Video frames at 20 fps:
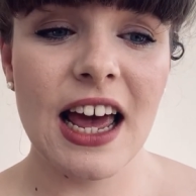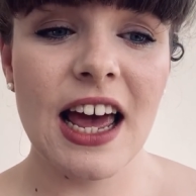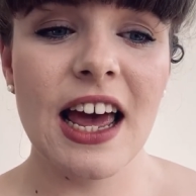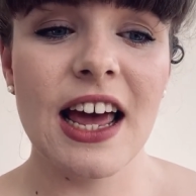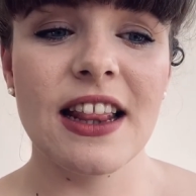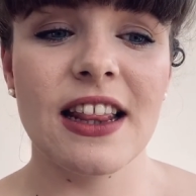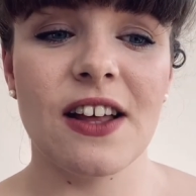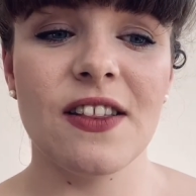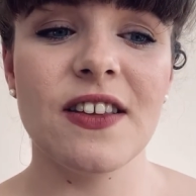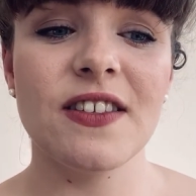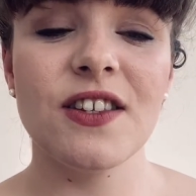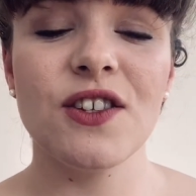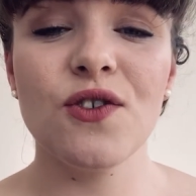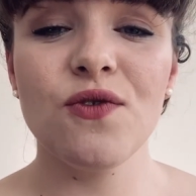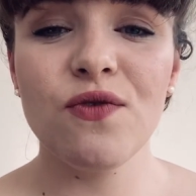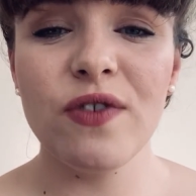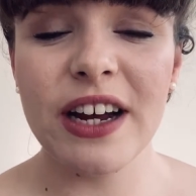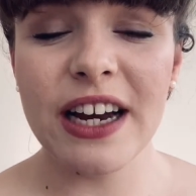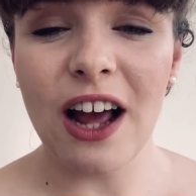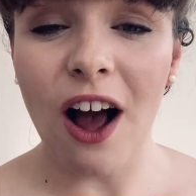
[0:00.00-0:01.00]
Now, this is a
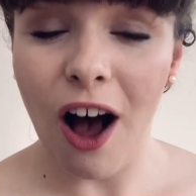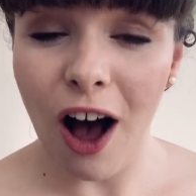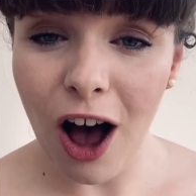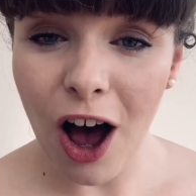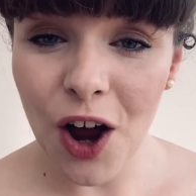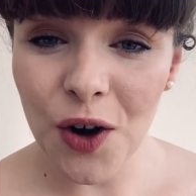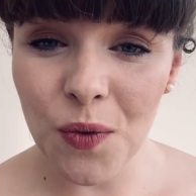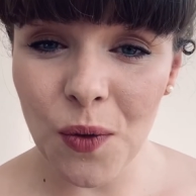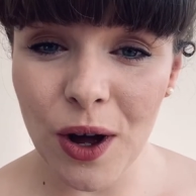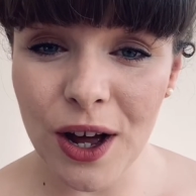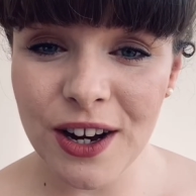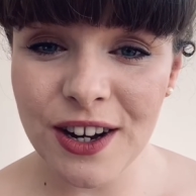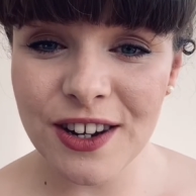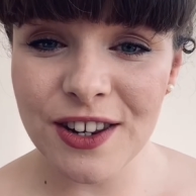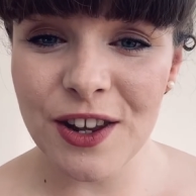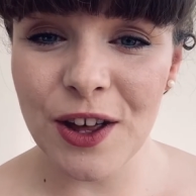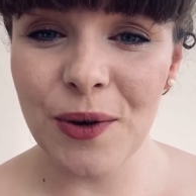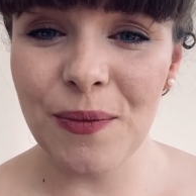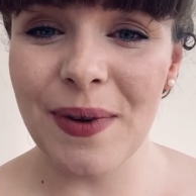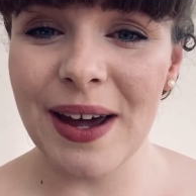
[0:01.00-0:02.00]
really hard one
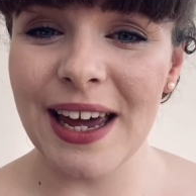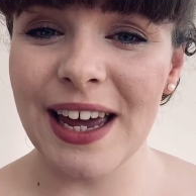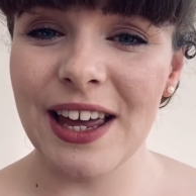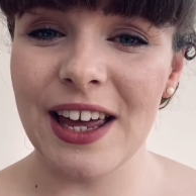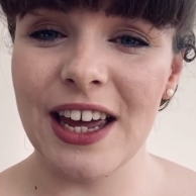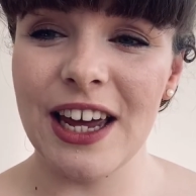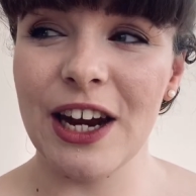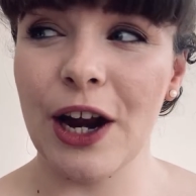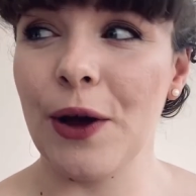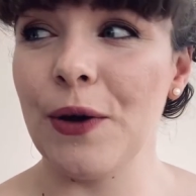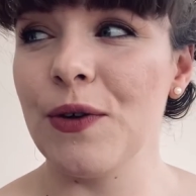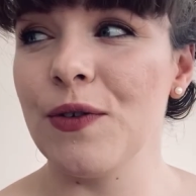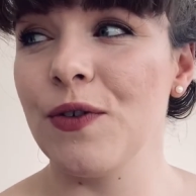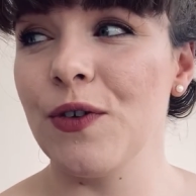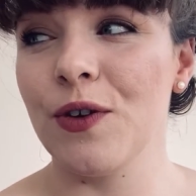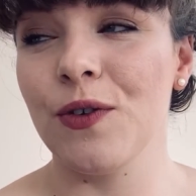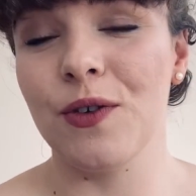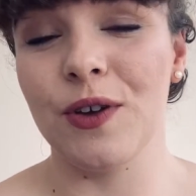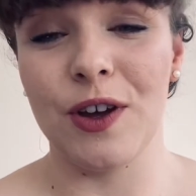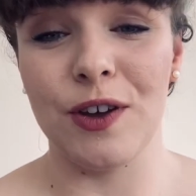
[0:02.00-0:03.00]
that
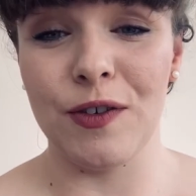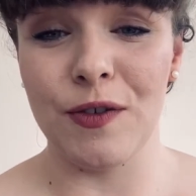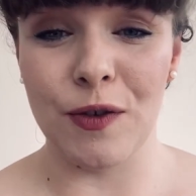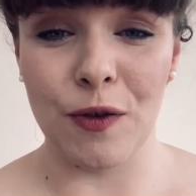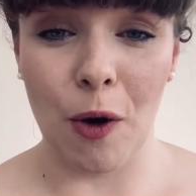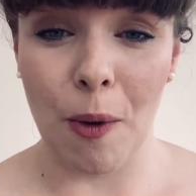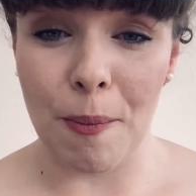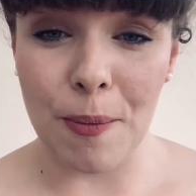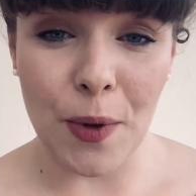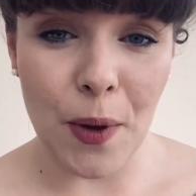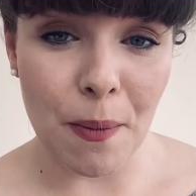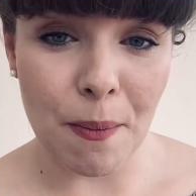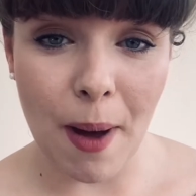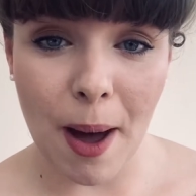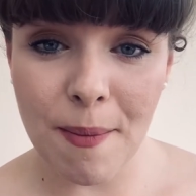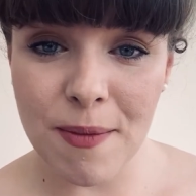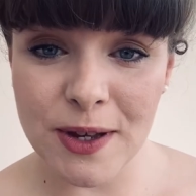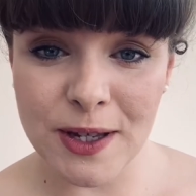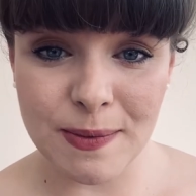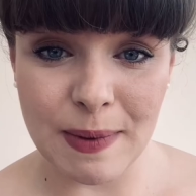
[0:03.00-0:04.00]
if you're a new mum
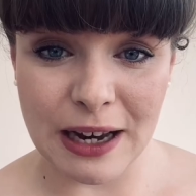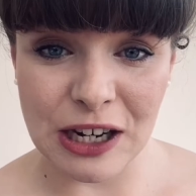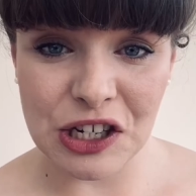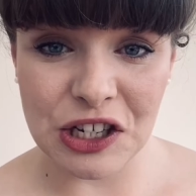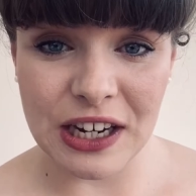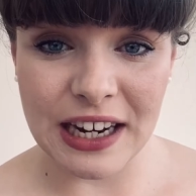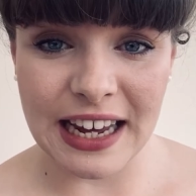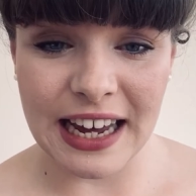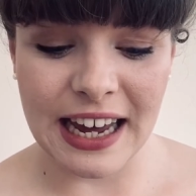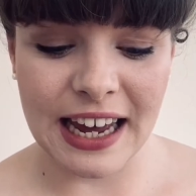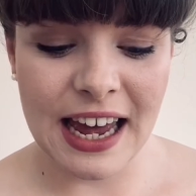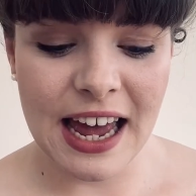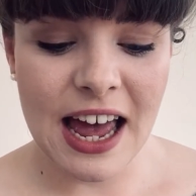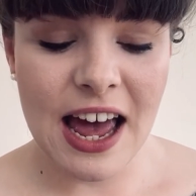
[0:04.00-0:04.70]
especially,